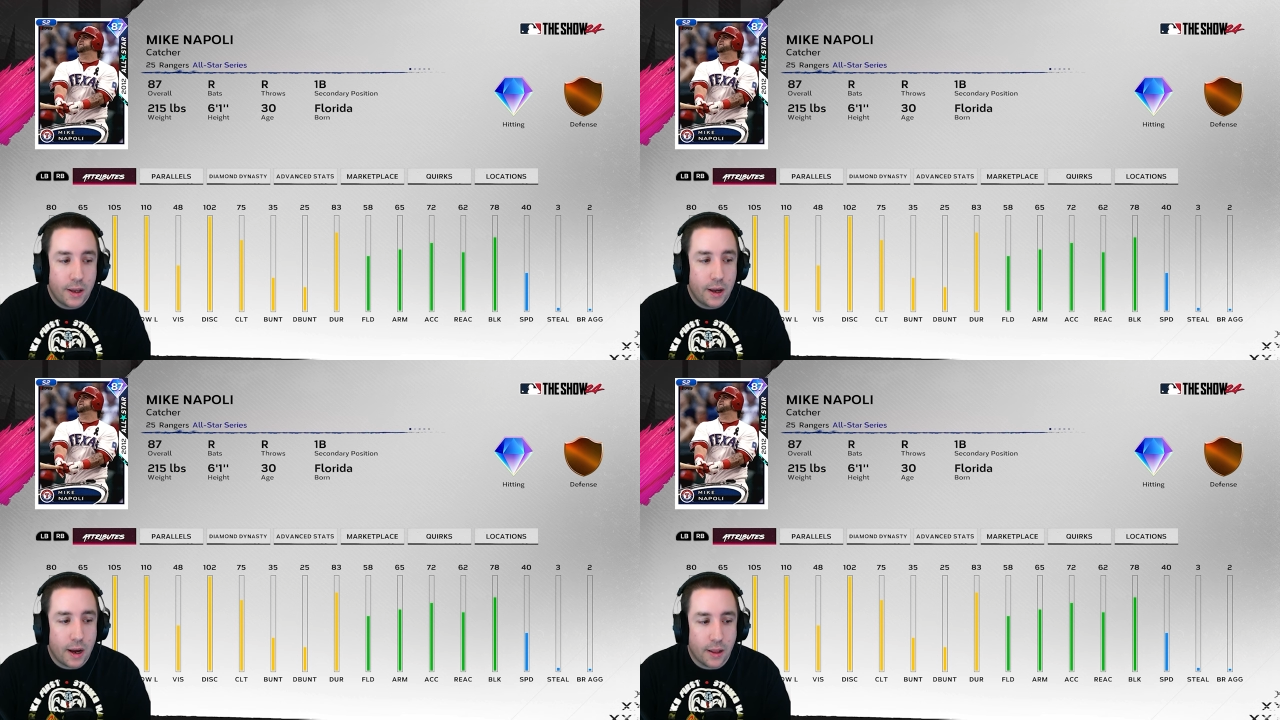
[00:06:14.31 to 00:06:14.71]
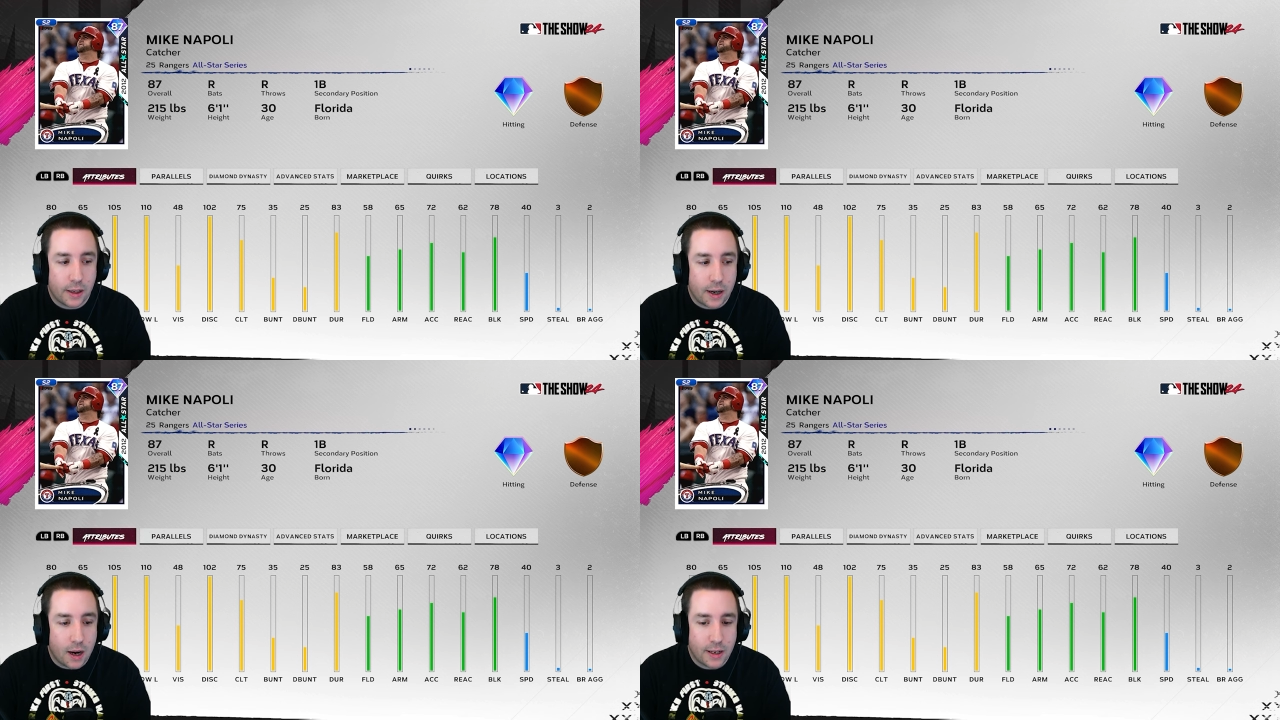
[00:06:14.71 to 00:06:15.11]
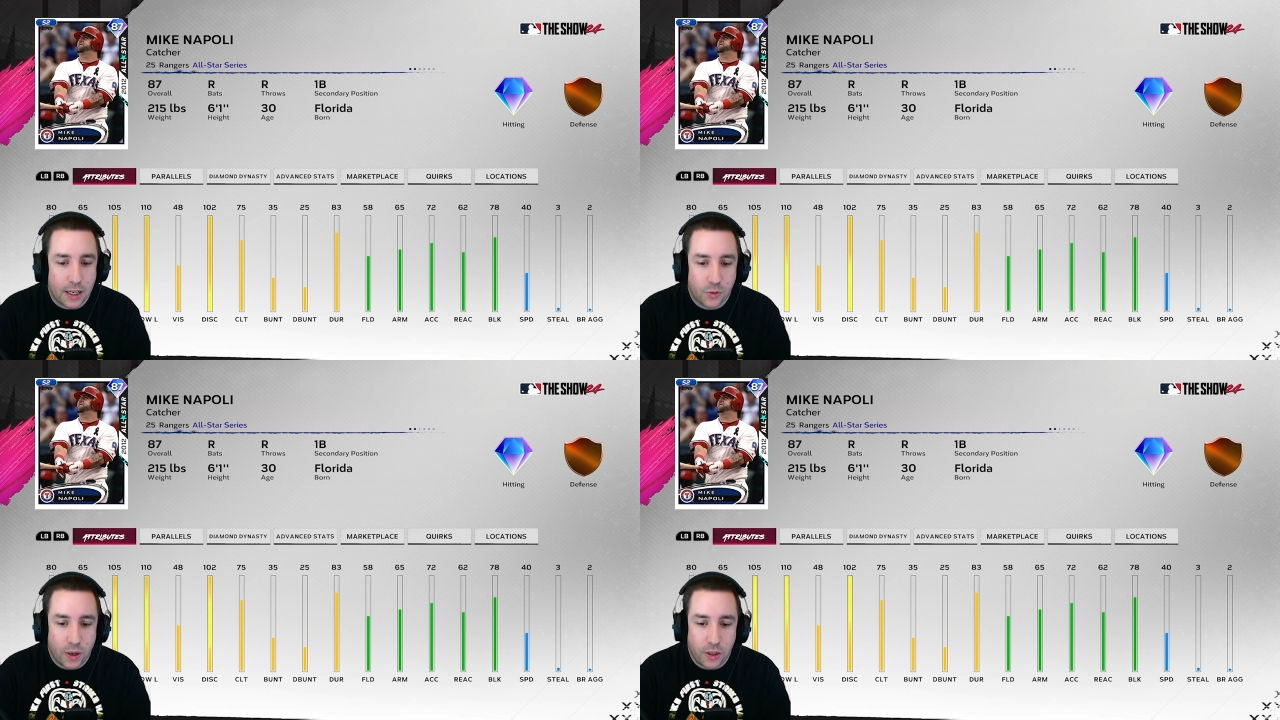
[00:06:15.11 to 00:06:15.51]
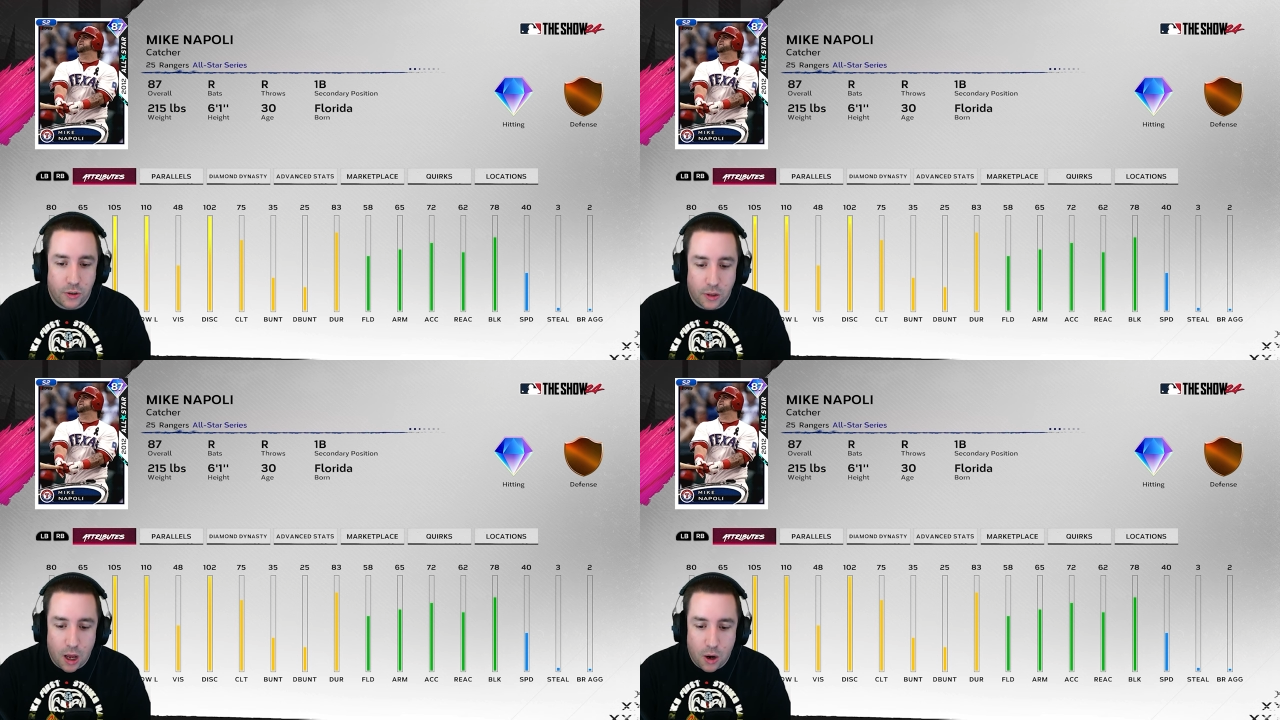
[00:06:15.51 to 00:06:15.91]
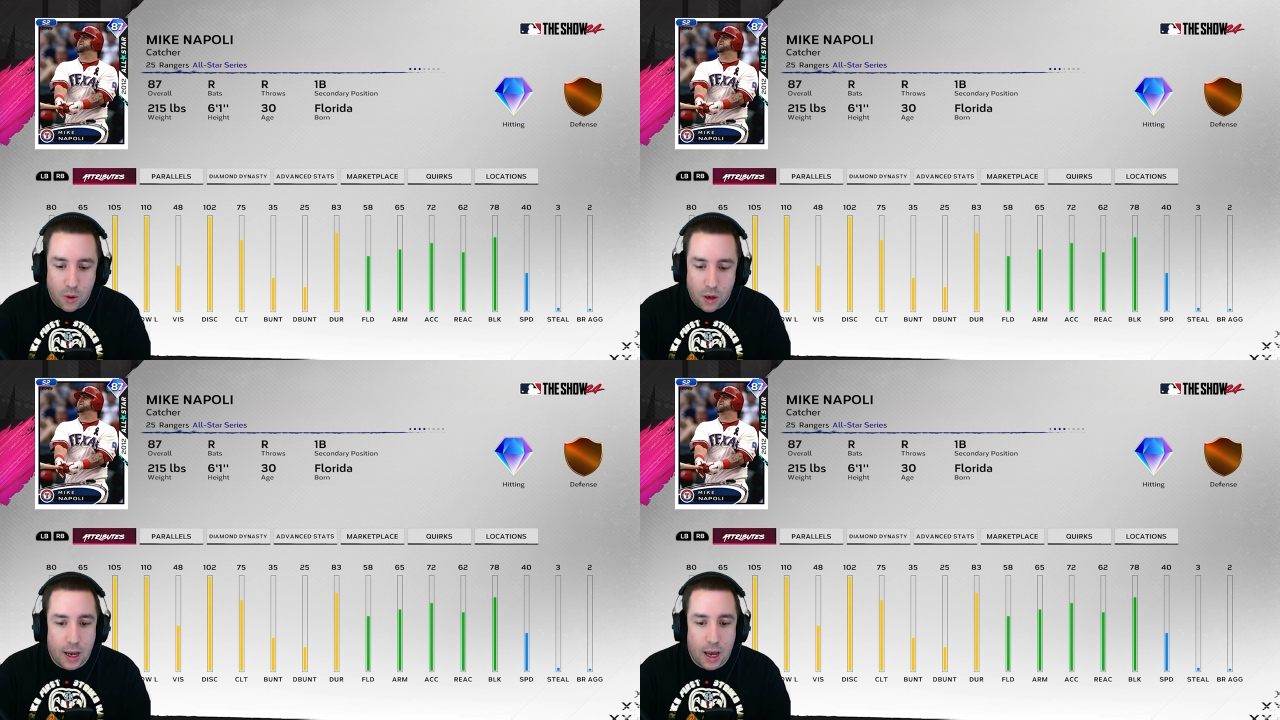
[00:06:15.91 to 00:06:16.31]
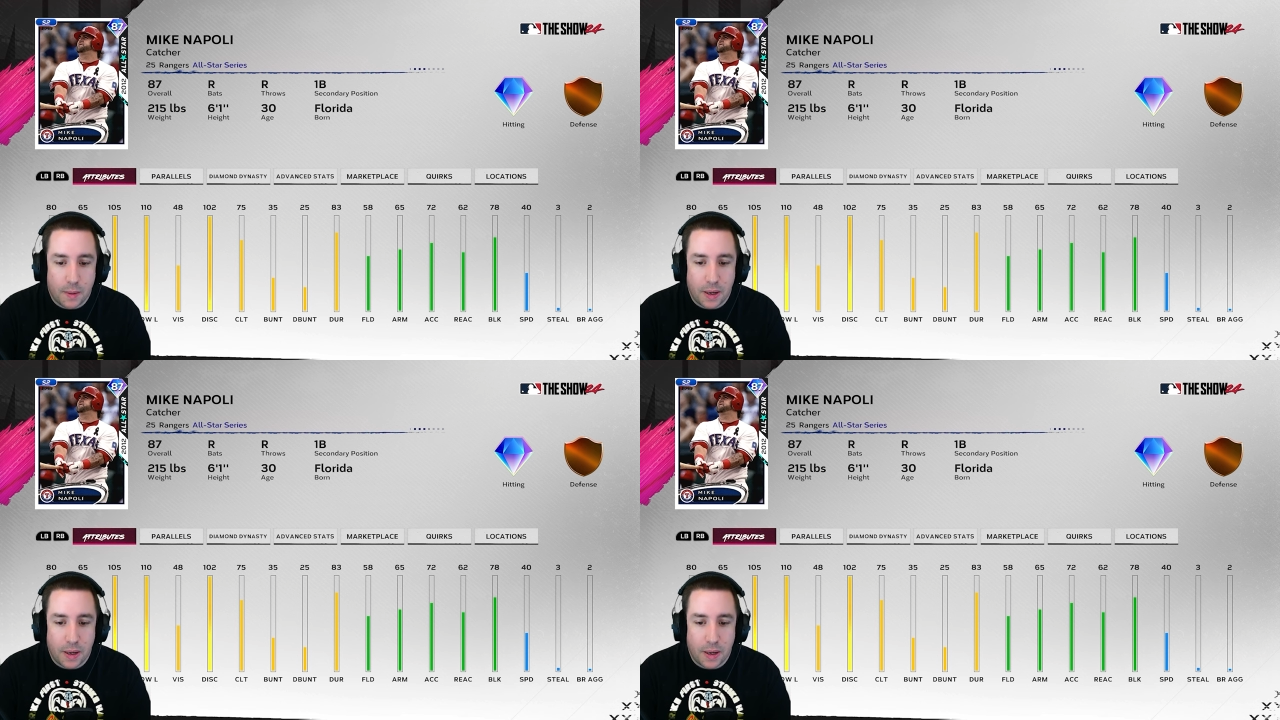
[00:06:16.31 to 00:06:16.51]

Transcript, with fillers: Uh, the contact's way too low. Um,